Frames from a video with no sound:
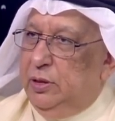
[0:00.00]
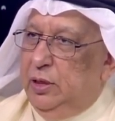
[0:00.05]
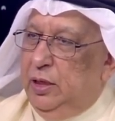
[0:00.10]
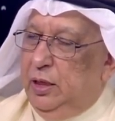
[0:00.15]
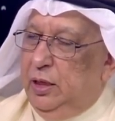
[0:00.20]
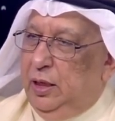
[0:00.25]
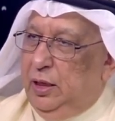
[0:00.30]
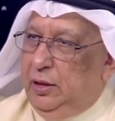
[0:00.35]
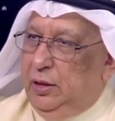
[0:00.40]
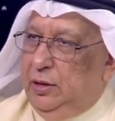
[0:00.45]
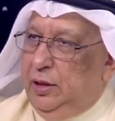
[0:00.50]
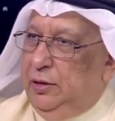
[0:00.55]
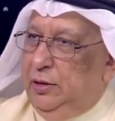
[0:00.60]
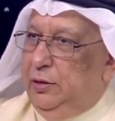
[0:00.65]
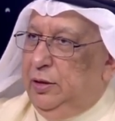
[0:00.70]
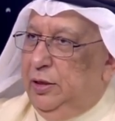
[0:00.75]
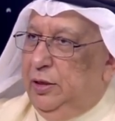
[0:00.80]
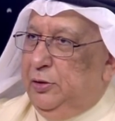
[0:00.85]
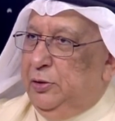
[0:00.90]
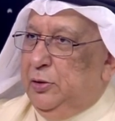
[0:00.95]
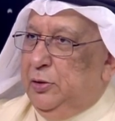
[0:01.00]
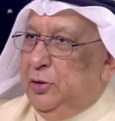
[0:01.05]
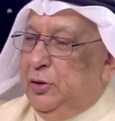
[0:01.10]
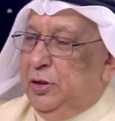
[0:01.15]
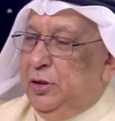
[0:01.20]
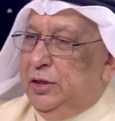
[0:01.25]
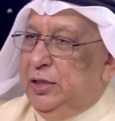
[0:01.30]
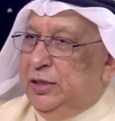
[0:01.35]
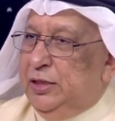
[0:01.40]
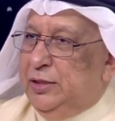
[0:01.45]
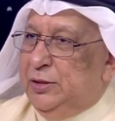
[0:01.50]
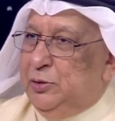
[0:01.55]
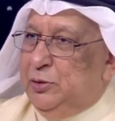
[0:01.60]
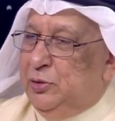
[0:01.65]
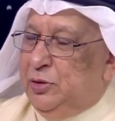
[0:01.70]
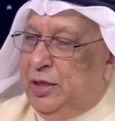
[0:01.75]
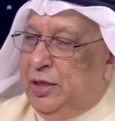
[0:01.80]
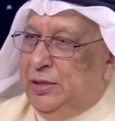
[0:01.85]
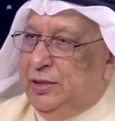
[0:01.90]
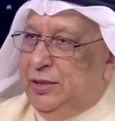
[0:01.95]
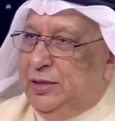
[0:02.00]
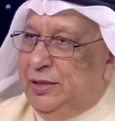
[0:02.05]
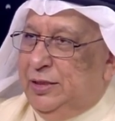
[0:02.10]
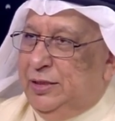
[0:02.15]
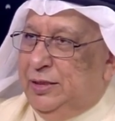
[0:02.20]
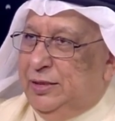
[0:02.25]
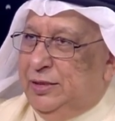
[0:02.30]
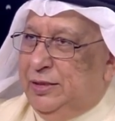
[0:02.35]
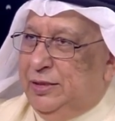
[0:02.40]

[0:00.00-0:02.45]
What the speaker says: like, and then this is, you can see this